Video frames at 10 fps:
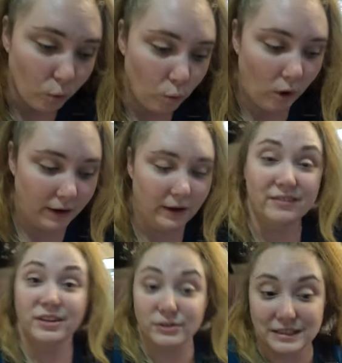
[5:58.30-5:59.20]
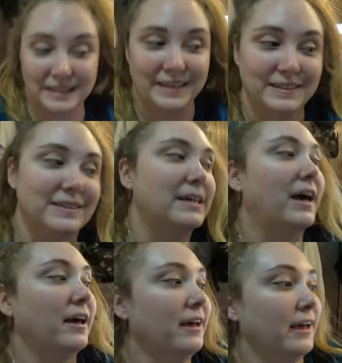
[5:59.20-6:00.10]
one of those things
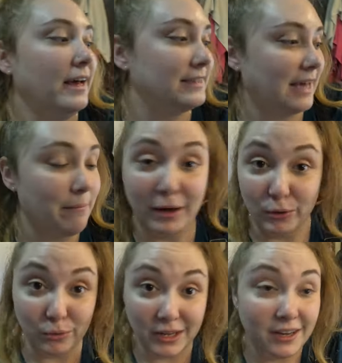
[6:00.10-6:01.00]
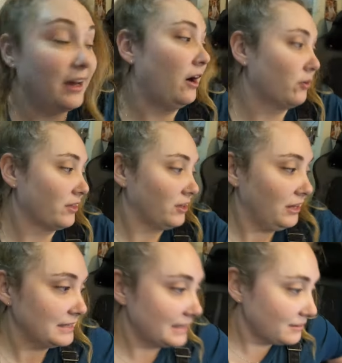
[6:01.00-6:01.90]
is get my Udi out of the
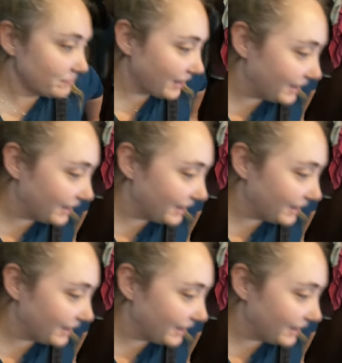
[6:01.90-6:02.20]
closet.